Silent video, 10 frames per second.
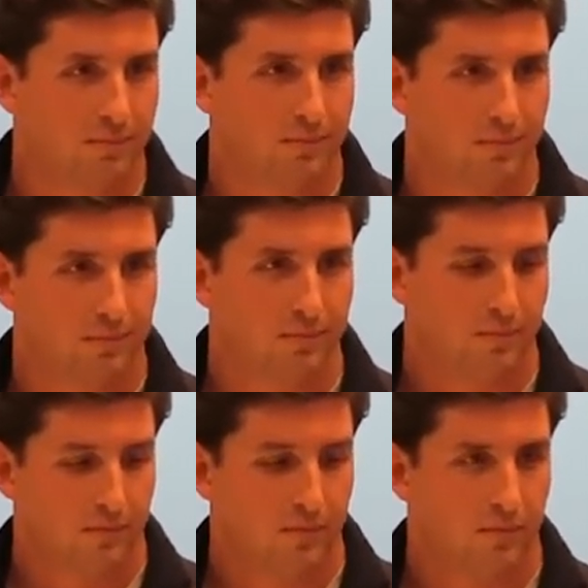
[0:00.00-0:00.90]
So,
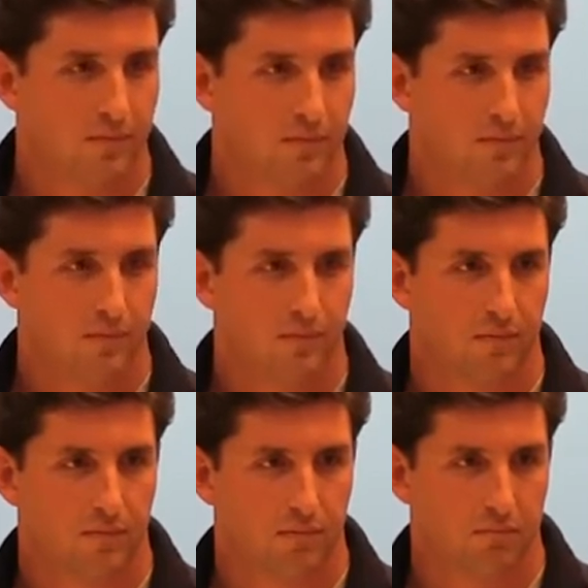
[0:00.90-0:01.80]
uh, I
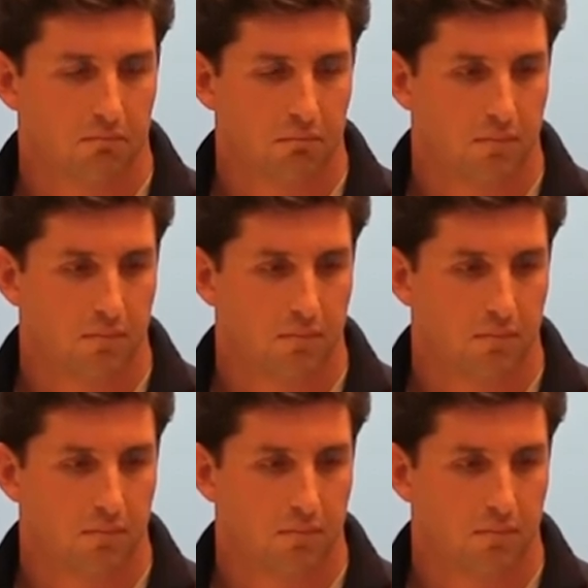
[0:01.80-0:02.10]
think that.